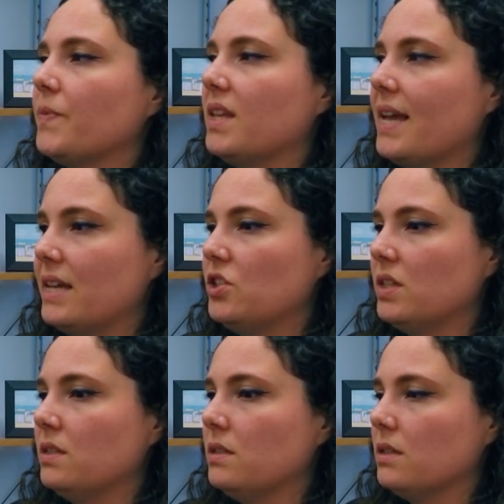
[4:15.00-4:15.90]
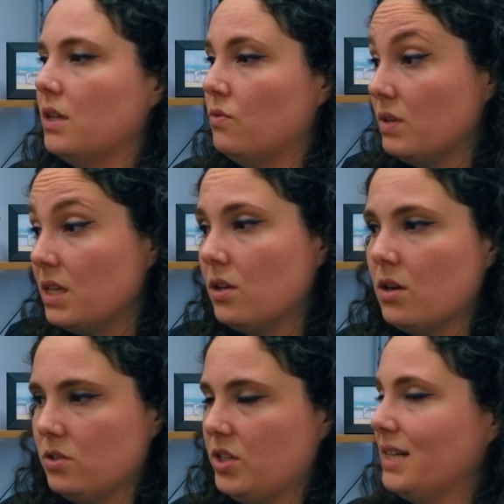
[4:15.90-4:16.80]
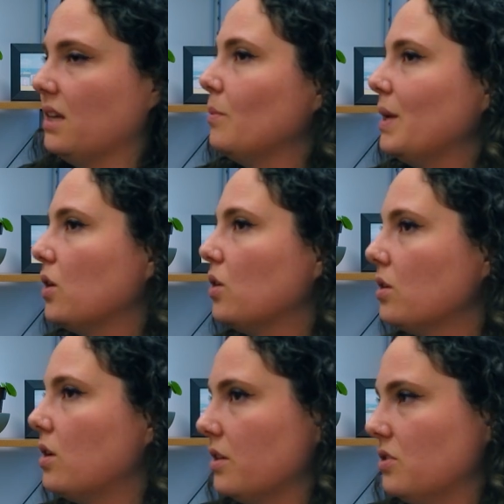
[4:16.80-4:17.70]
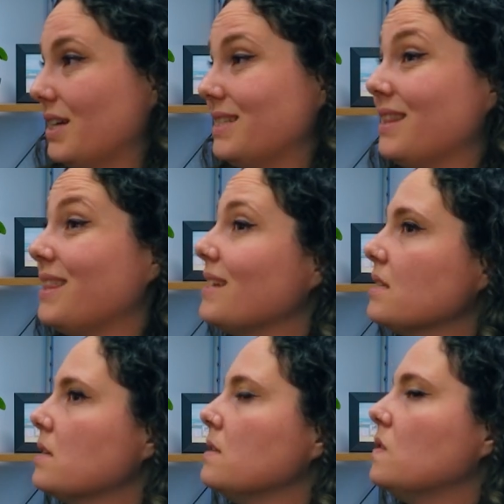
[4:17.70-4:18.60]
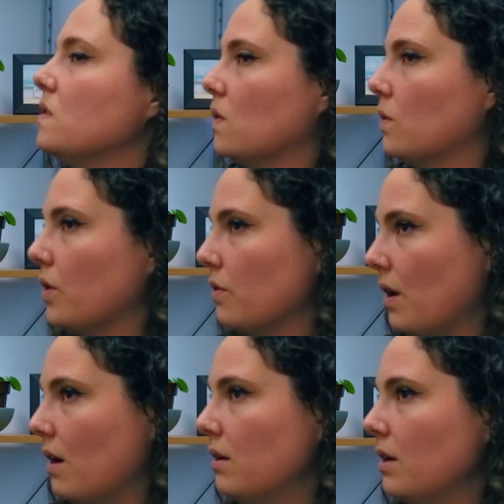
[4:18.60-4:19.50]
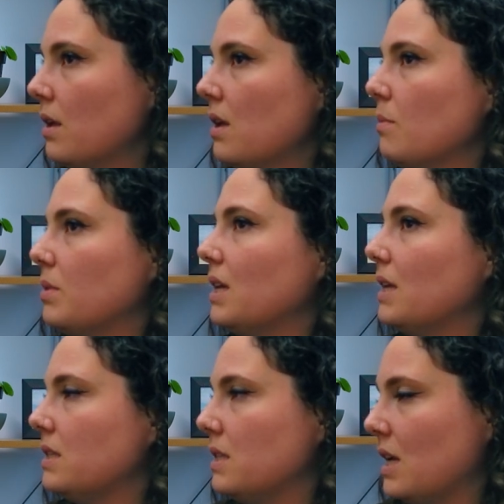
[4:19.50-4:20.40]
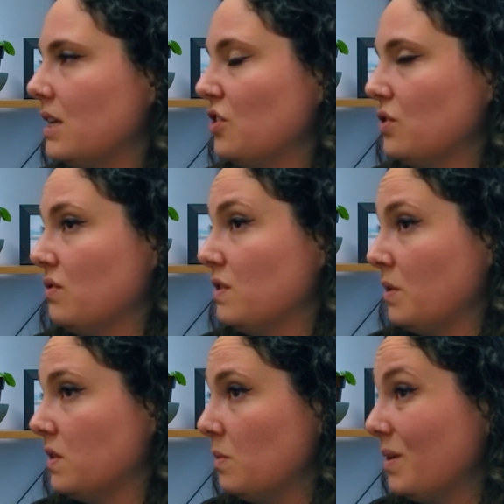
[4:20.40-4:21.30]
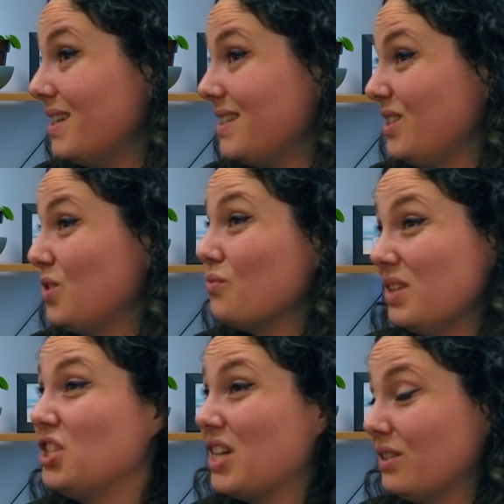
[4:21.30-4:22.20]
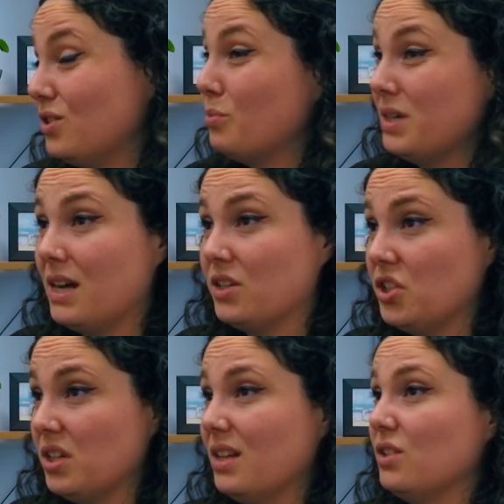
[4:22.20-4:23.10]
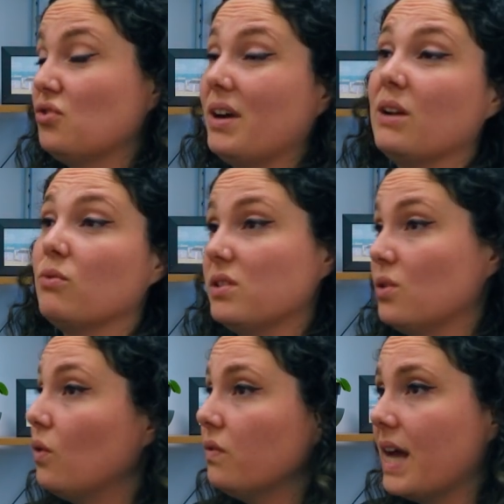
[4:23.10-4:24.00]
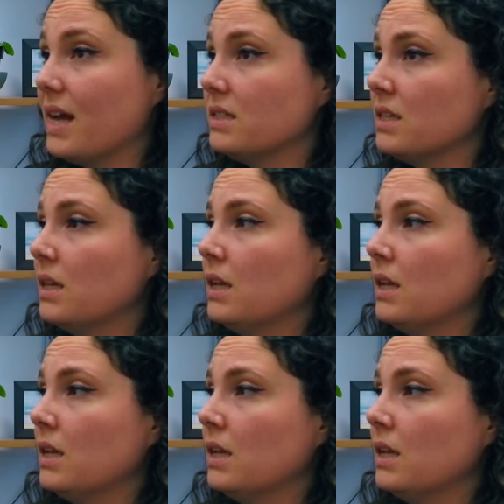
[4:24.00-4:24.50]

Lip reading: the agent can read the contract, it can be a good contract and things can still go wrong, but then it's the agent's responsibility to reach out to production and try and resolve that.